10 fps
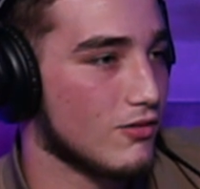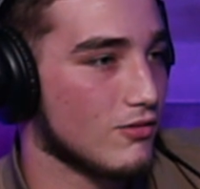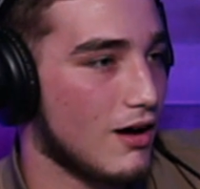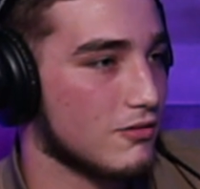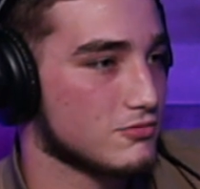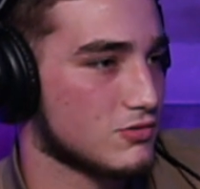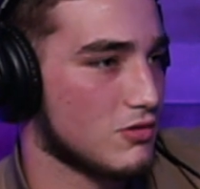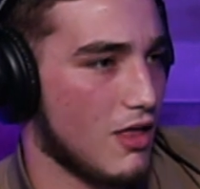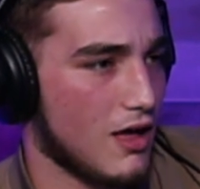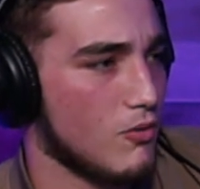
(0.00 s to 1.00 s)
you know, I was
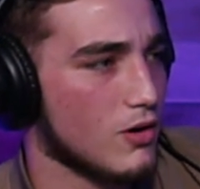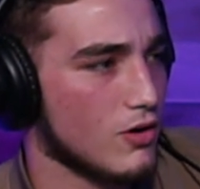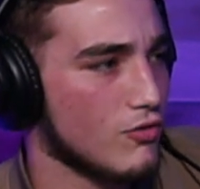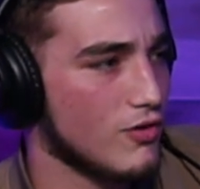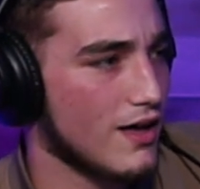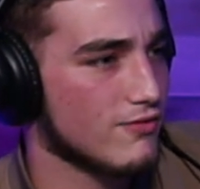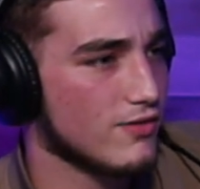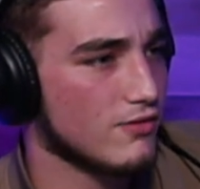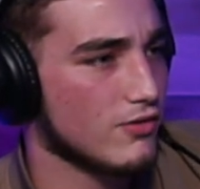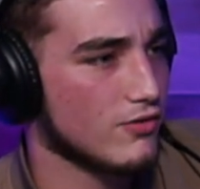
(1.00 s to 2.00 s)
like a 105
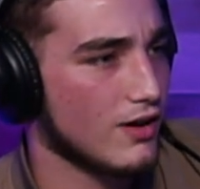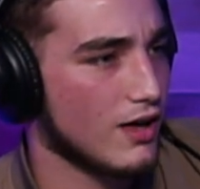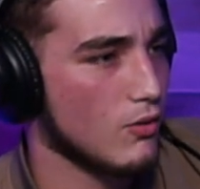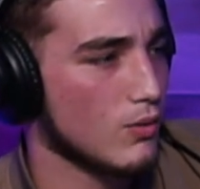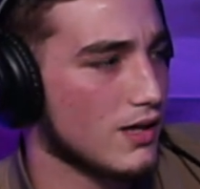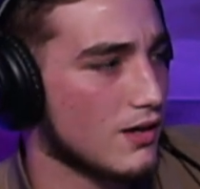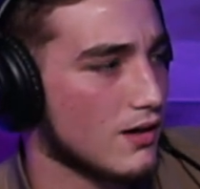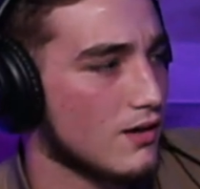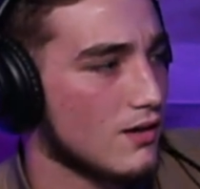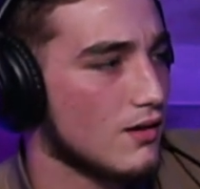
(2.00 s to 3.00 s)
fever for like a
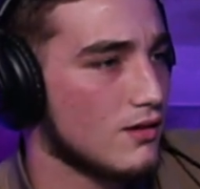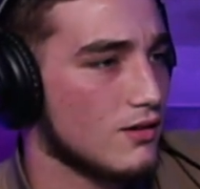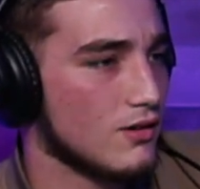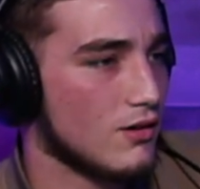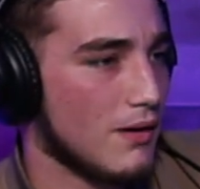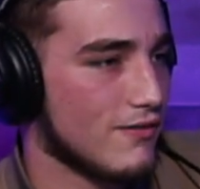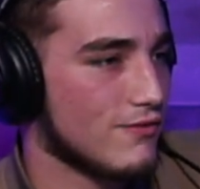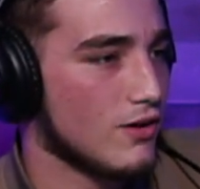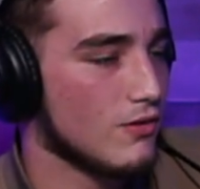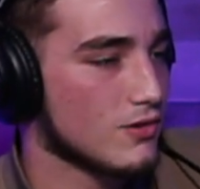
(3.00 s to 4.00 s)
week. Wow. You know, my
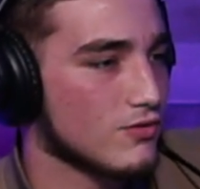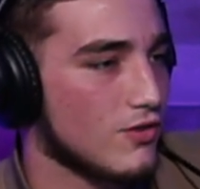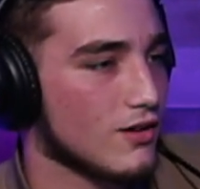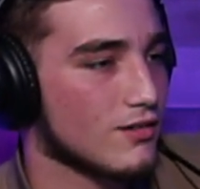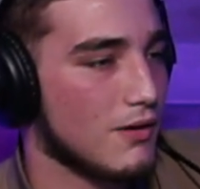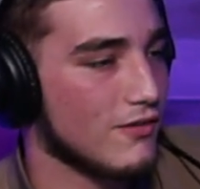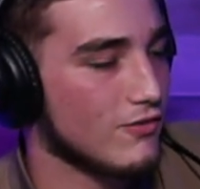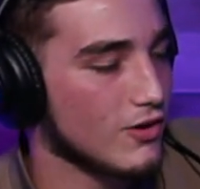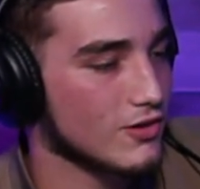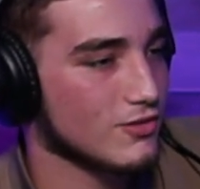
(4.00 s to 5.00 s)
foot was fucked, my
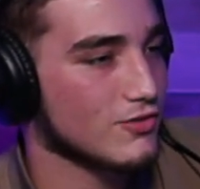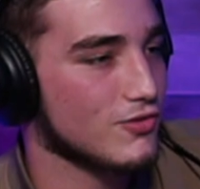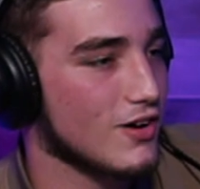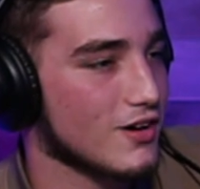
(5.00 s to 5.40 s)
voice yeah. was